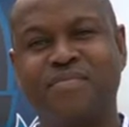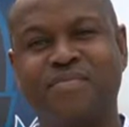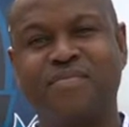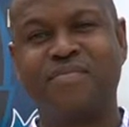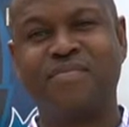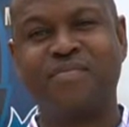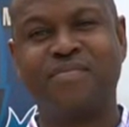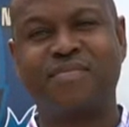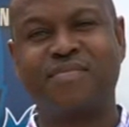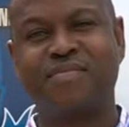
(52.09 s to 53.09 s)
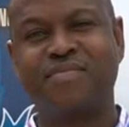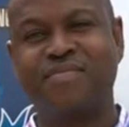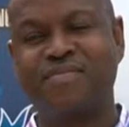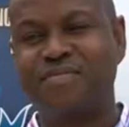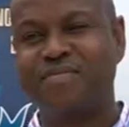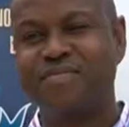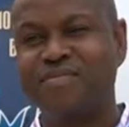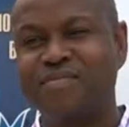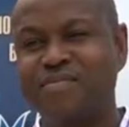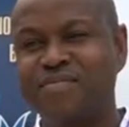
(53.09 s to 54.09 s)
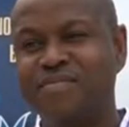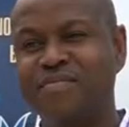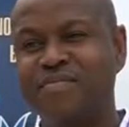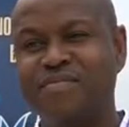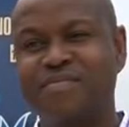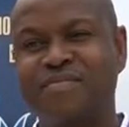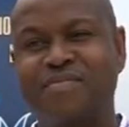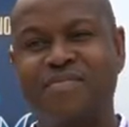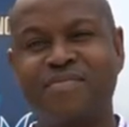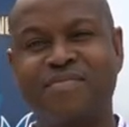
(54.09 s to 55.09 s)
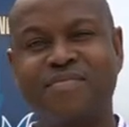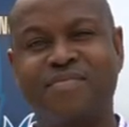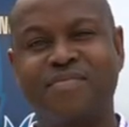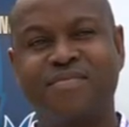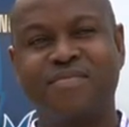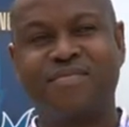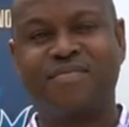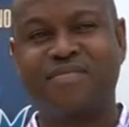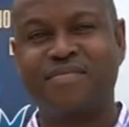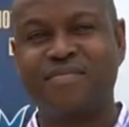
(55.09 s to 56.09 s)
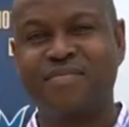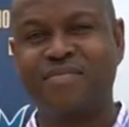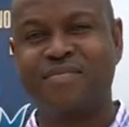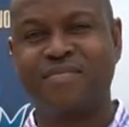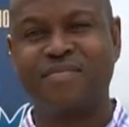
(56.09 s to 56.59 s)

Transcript: The person shown says nothing.